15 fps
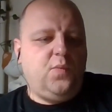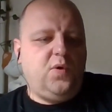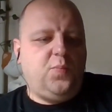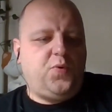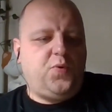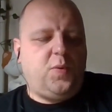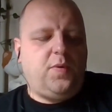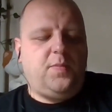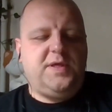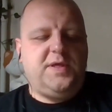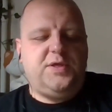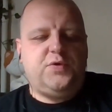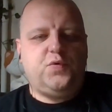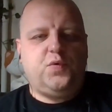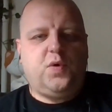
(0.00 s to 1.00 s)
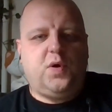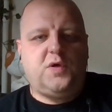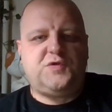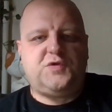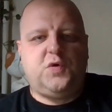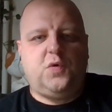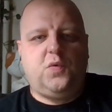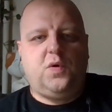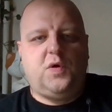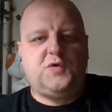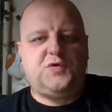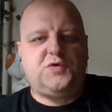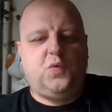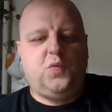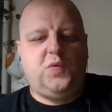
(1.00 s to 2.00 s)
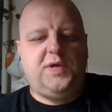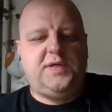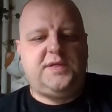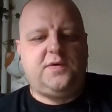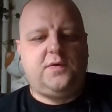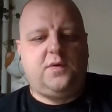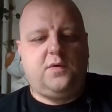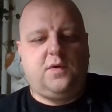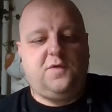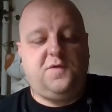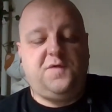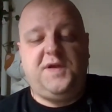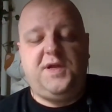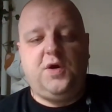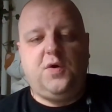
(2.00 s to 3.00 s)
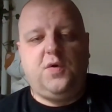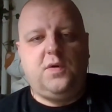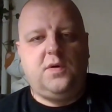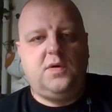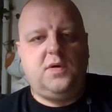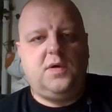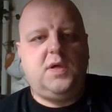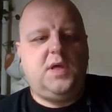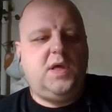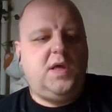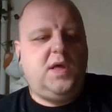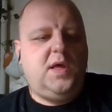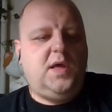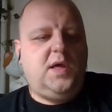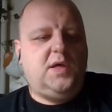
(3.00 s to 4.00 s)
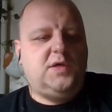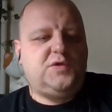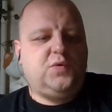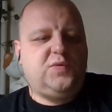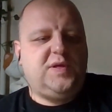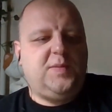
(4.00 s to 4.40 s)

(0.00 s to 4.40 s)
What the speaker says: we'll probably do also with on video. So